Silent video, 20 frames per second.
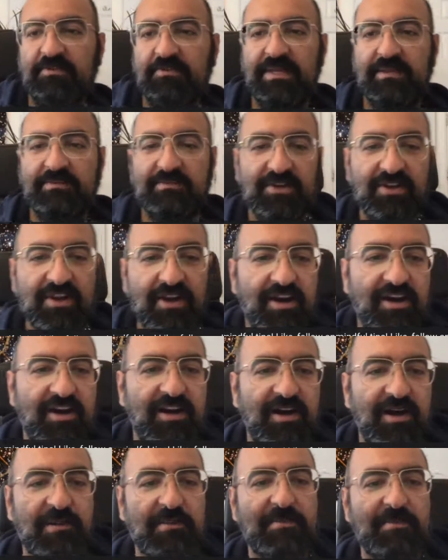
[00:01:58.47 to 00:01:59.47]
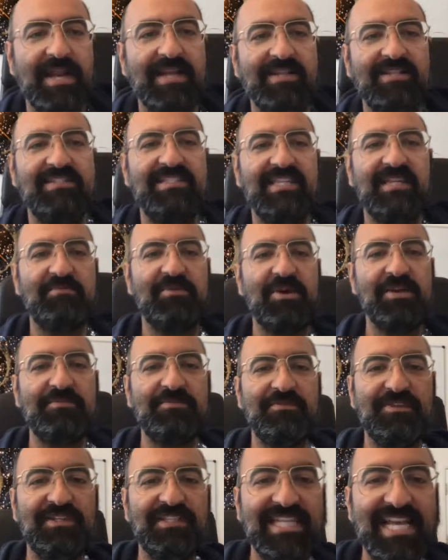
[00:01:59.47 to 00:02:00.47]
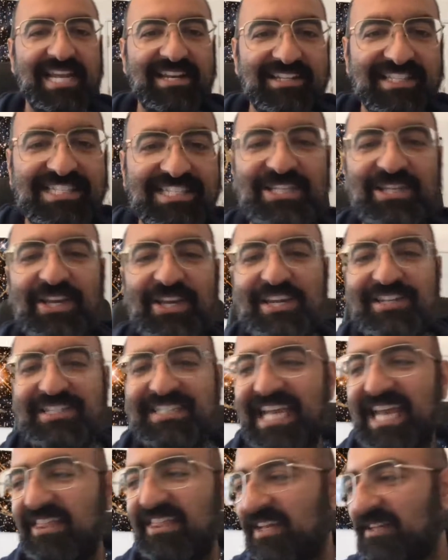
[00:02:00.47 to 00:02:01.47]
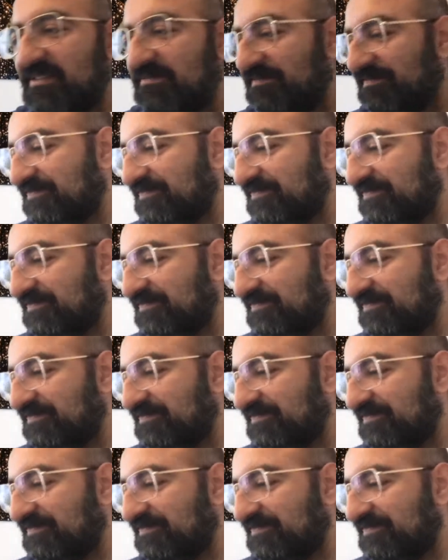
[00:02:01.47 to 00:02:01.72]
being more calm, practicing mindfulness? How do the two go together?